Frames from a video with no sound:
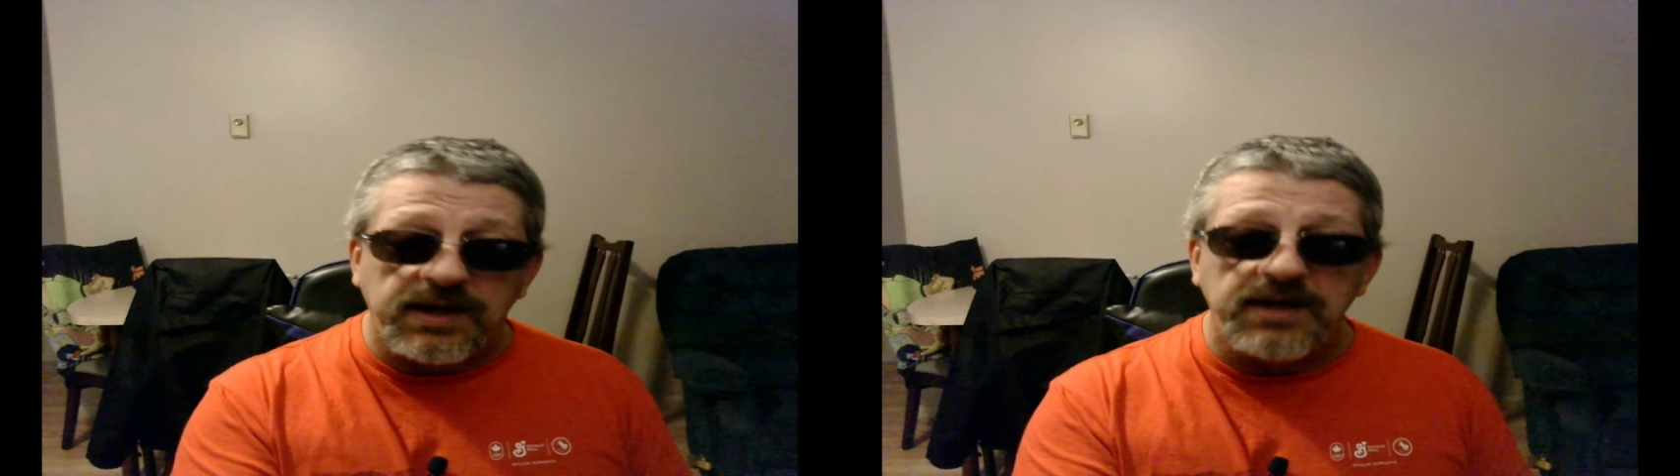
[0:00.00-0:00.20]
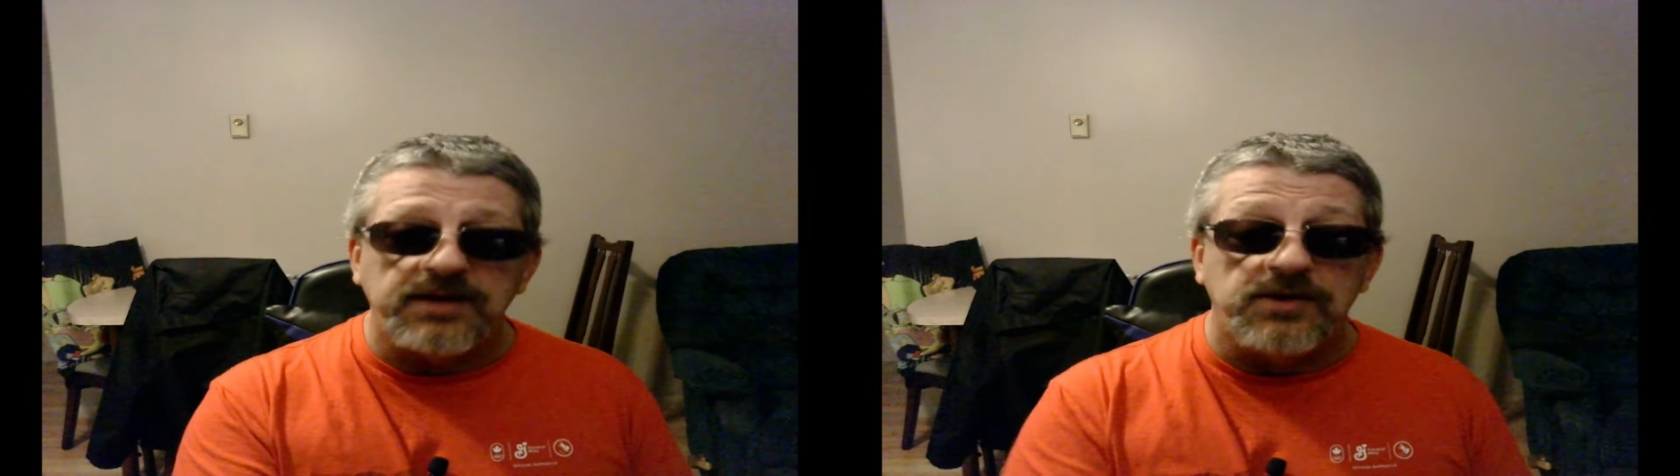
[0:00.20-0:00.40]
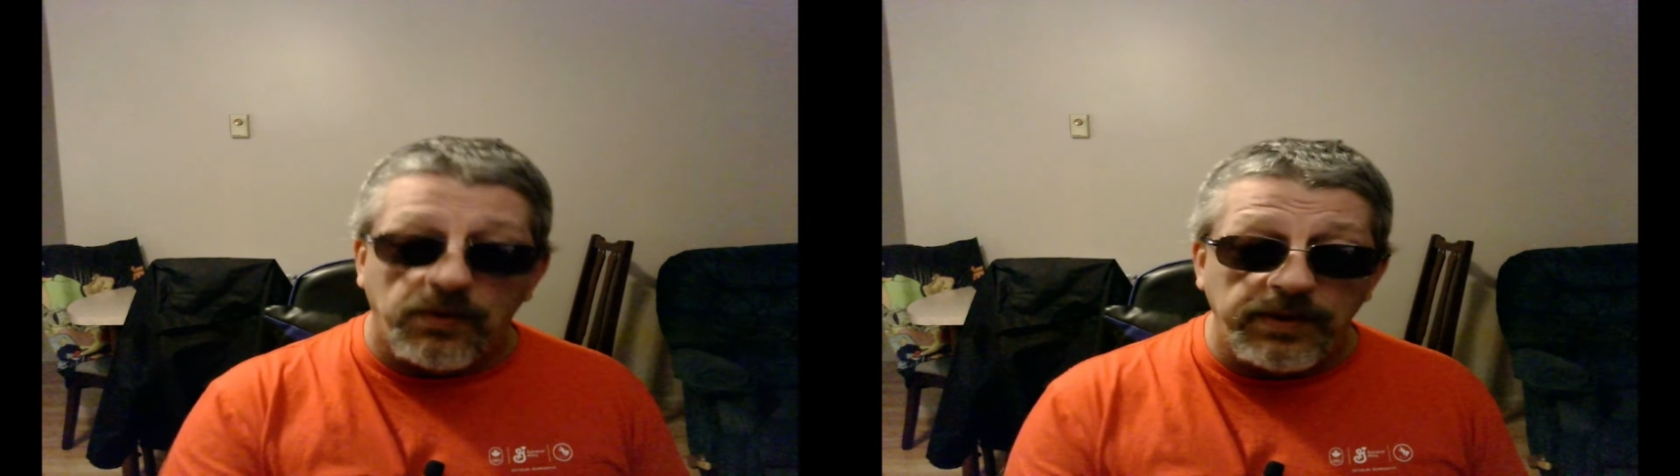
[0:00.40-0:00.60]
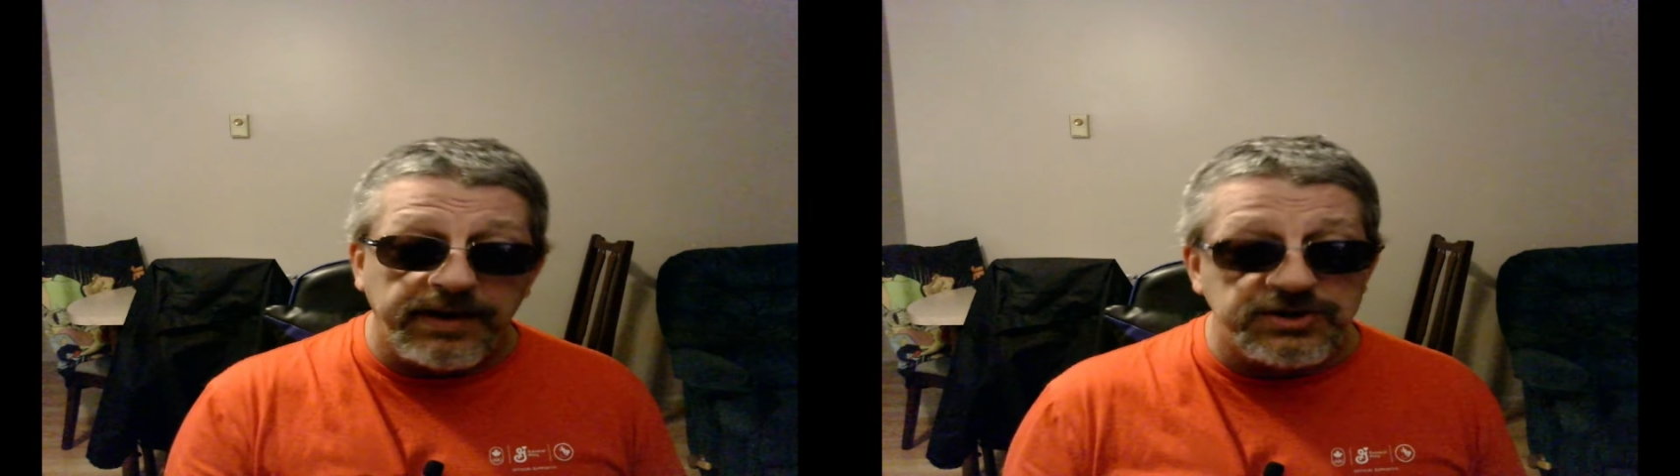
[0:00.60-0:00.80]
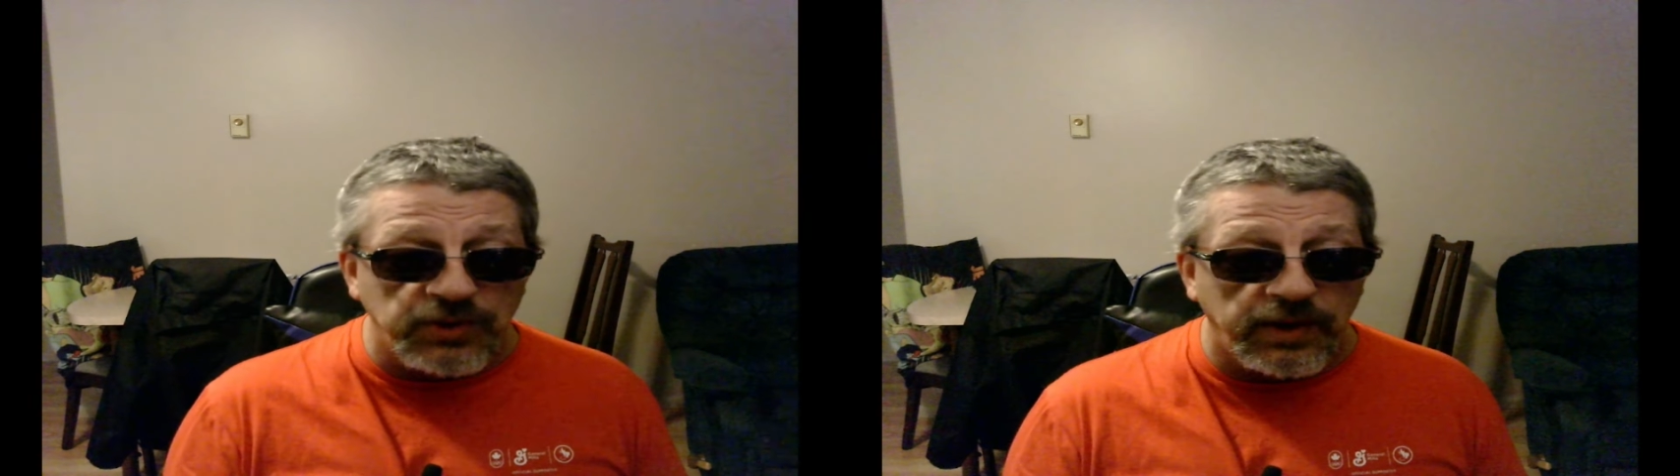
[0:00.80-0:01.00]
can go and
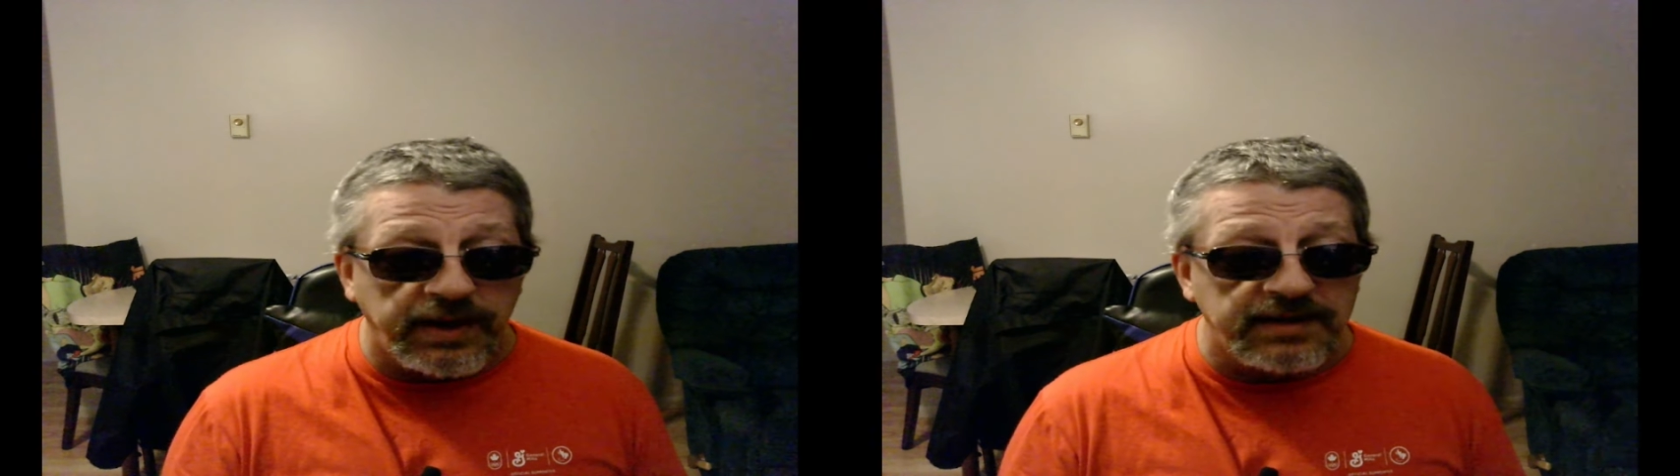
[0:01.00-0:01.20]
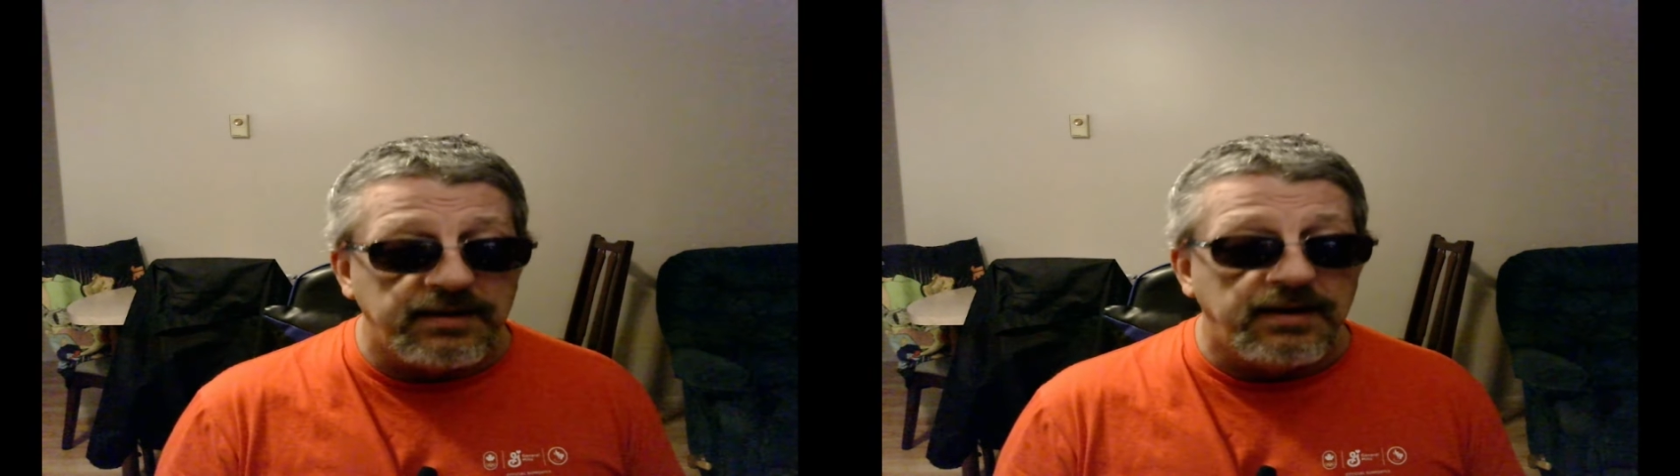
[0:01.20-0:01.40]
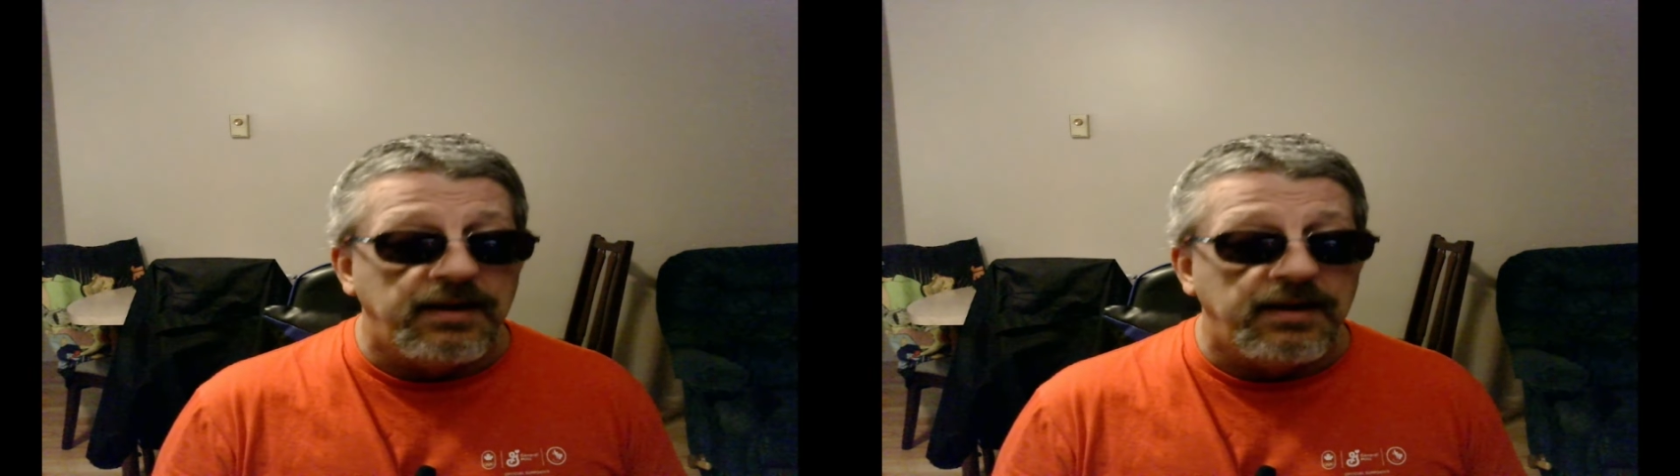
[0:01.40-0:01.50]
enjoy it